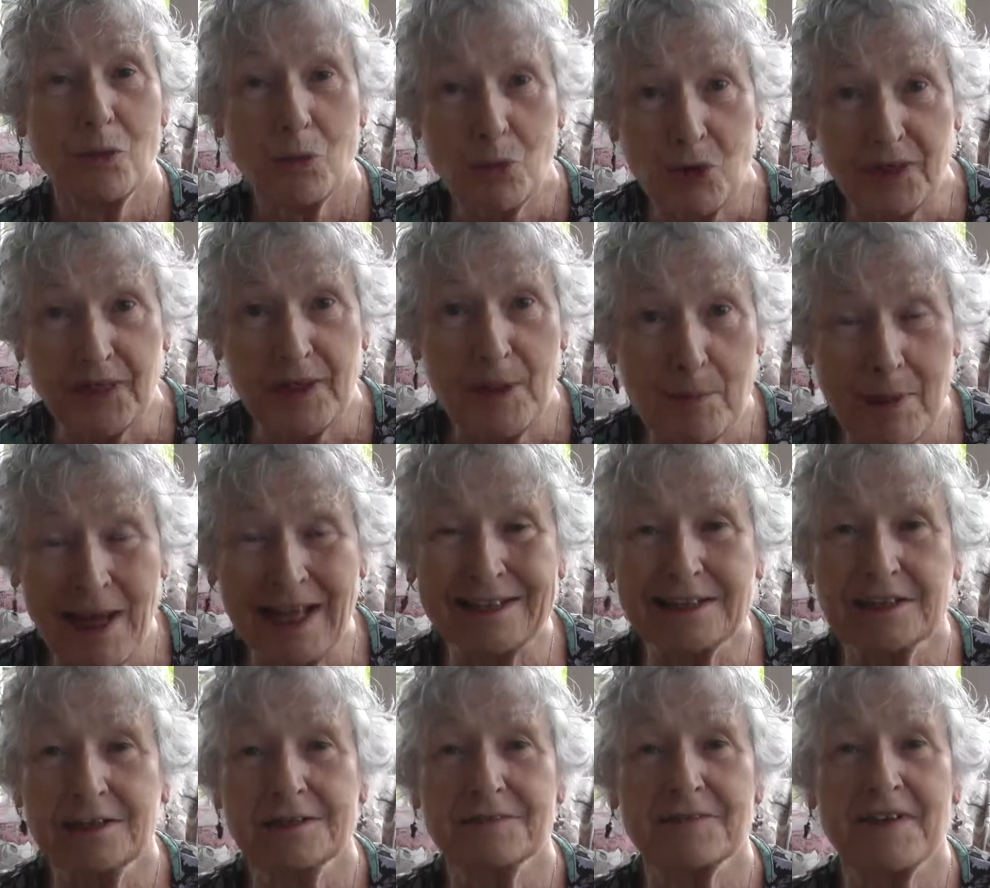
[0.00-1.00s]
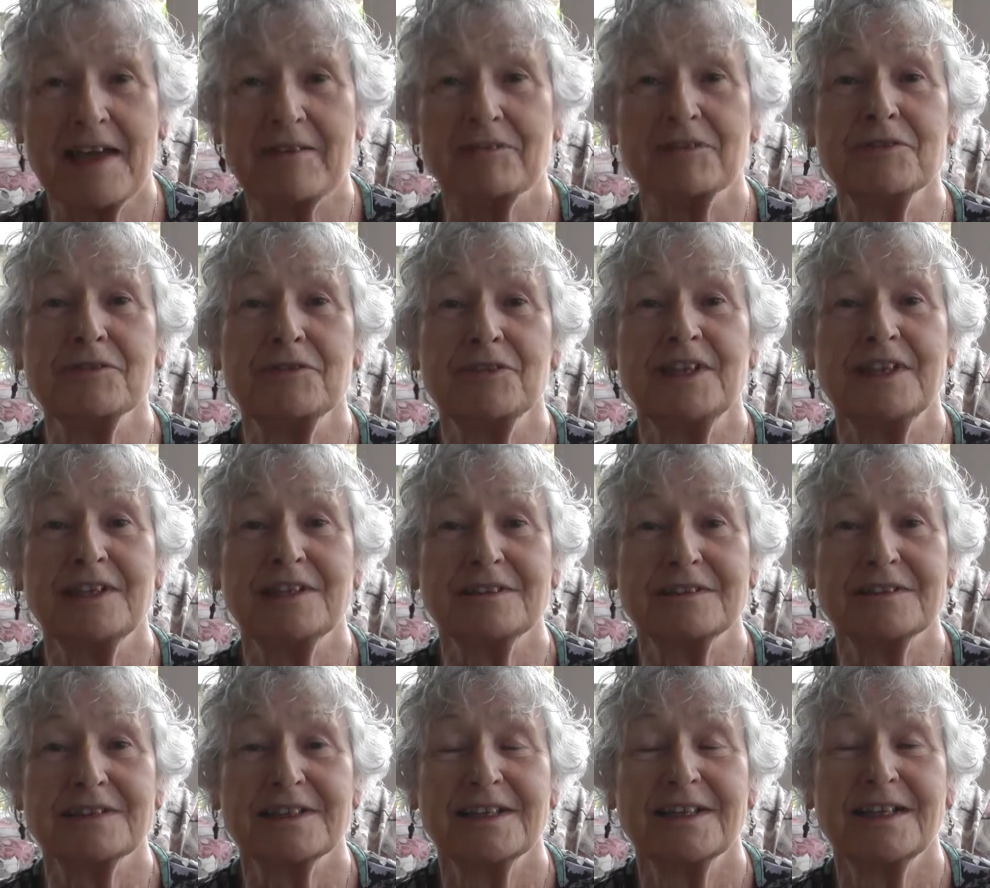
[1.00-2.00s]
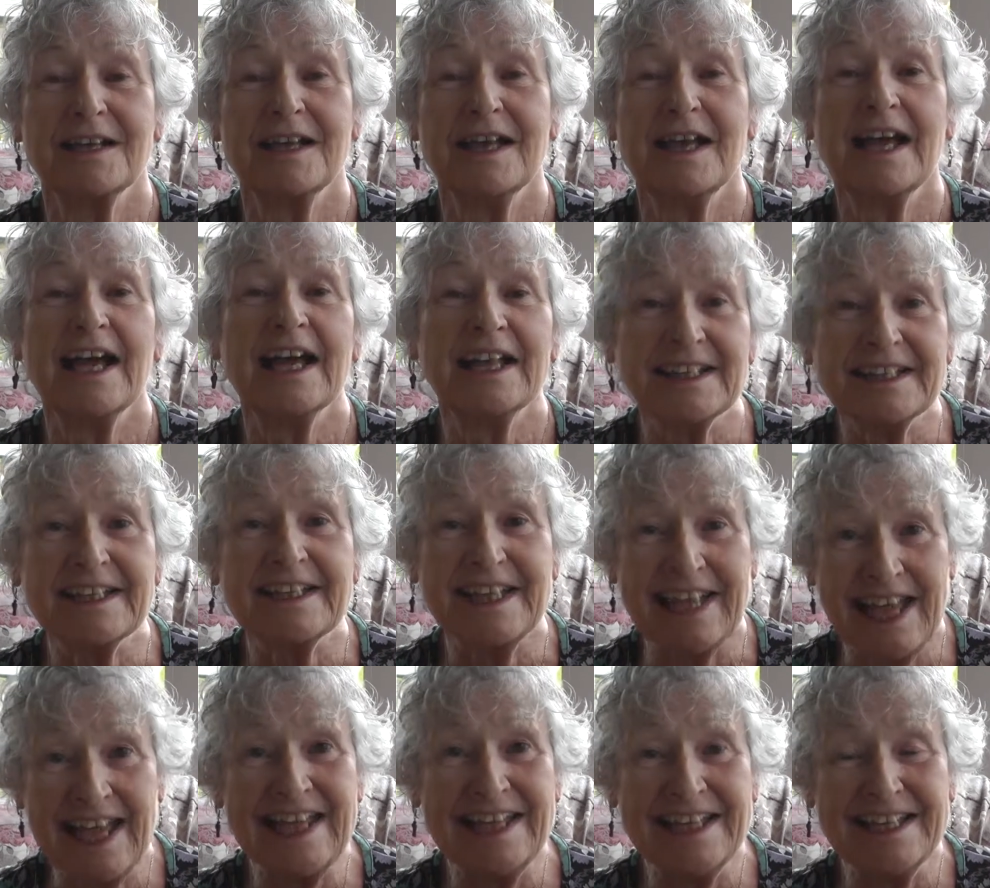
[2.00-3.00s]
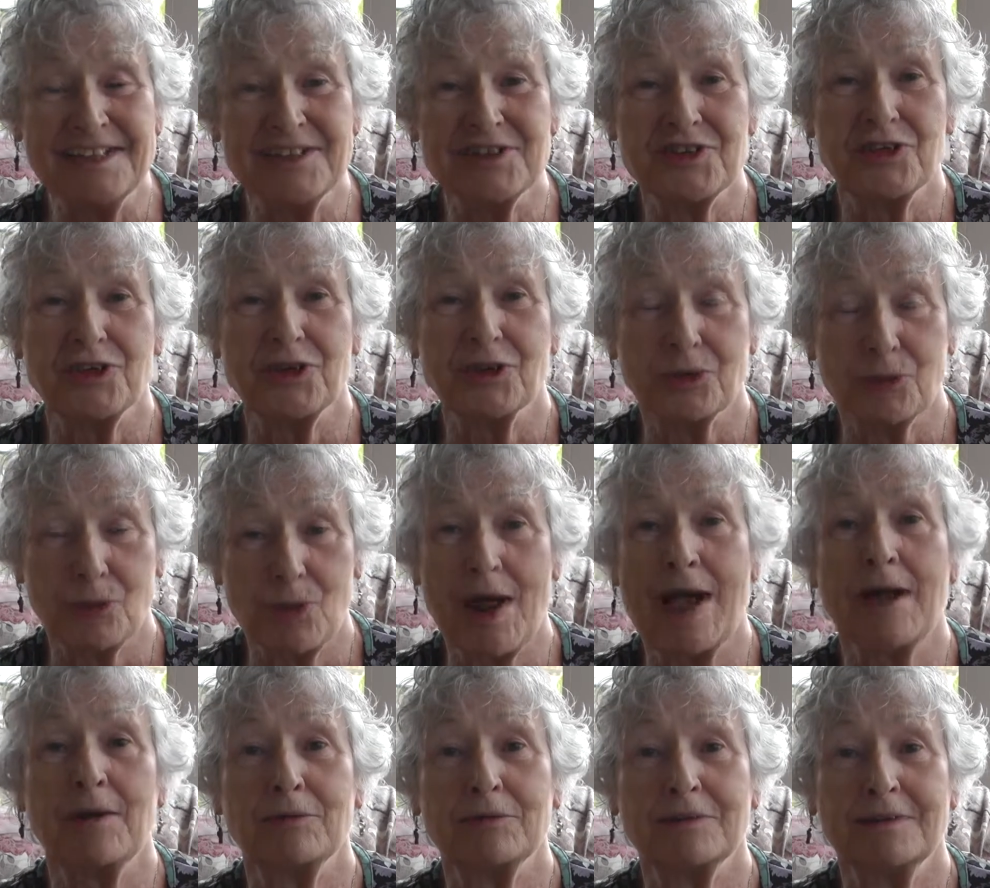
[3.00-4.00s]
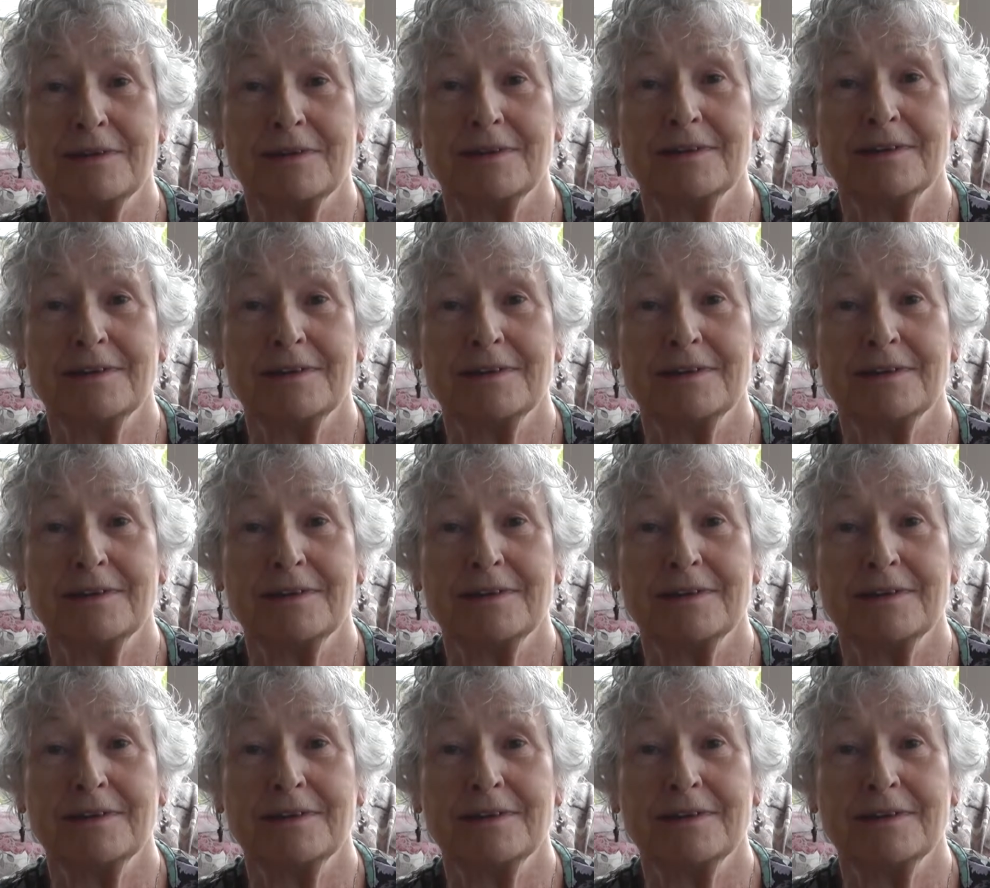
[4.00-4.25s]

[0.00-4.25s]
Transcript: won the Battle of Heavenfield and gained the crown